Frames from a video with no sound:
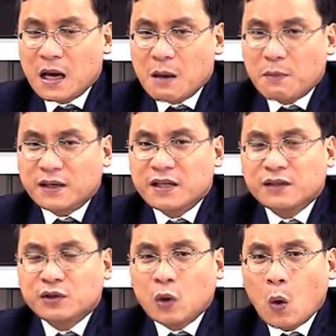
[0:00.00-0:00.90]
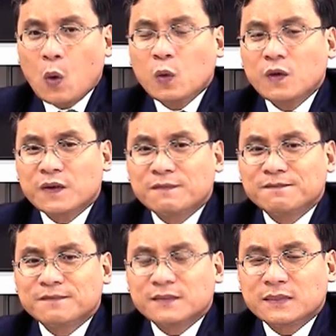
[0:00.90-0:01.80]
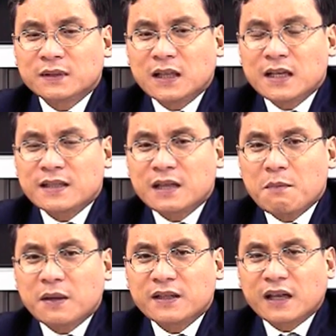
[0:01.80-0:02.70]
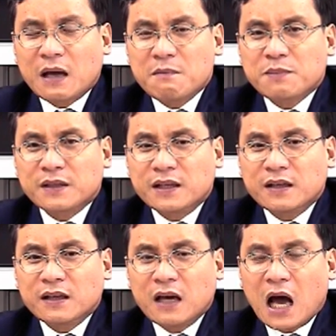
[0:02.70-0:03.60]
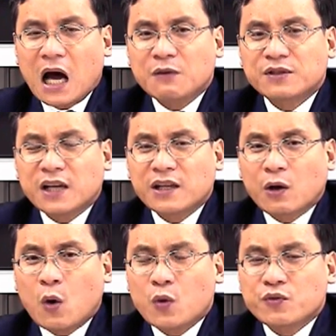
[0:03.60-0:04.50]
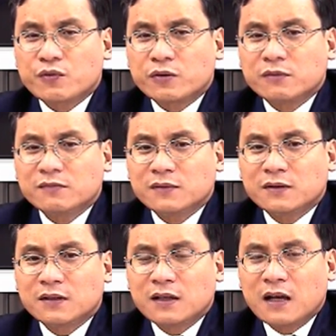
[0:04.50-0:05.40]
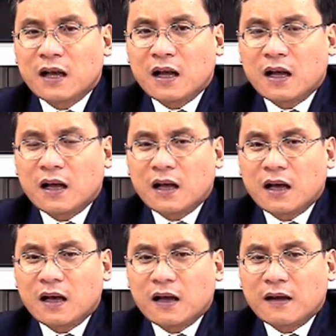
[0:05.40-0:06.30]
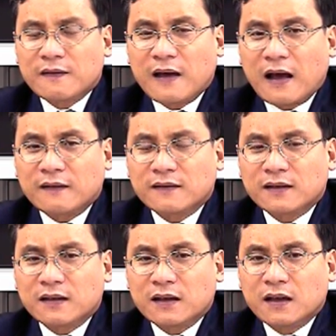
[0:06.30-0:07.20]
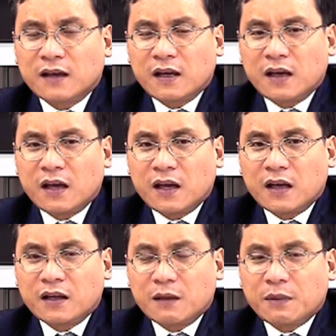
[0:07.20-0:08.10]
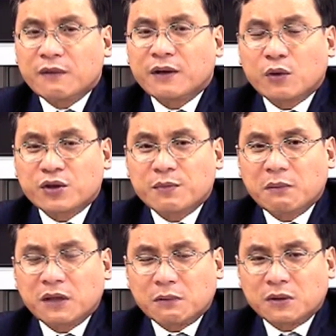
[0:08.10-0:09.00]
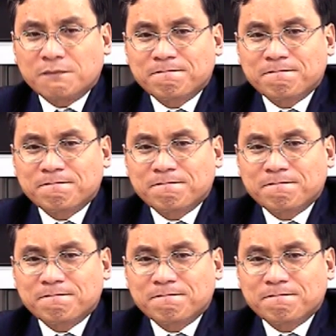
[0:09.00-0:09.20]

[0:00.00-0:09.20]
but he told somebody in the company outside the courtroom that Peruvian law should be applicable.